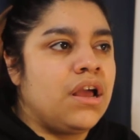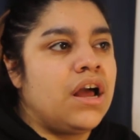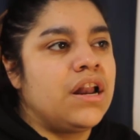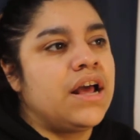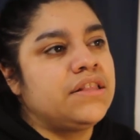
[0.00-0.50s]

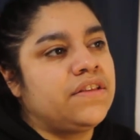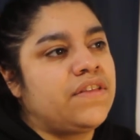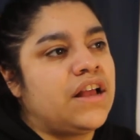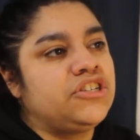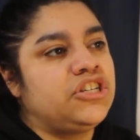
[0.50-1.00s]
And I
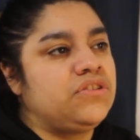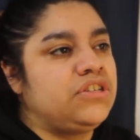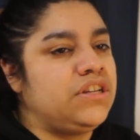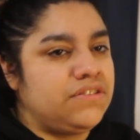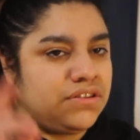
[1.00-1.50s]
understand she,
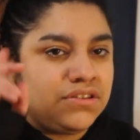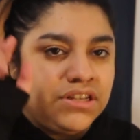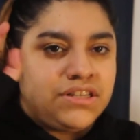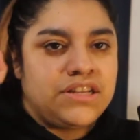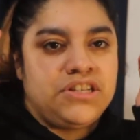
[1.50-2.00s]
she, she
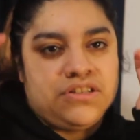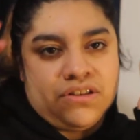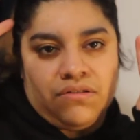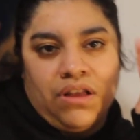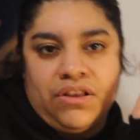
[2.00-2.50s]
says she's
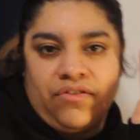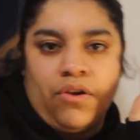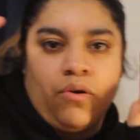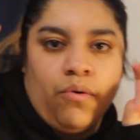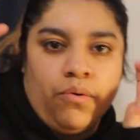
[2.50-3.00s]
a
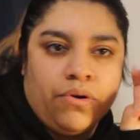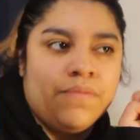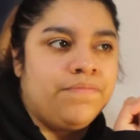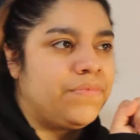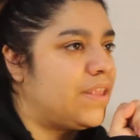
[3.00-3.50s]
so-called
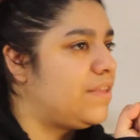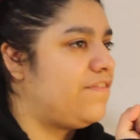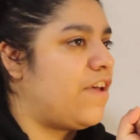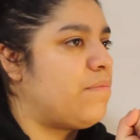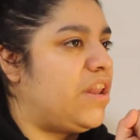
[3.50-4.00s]

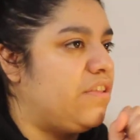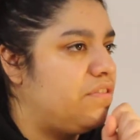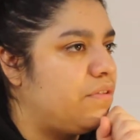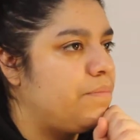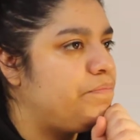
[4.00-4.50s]

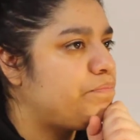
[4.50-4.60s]
feminist.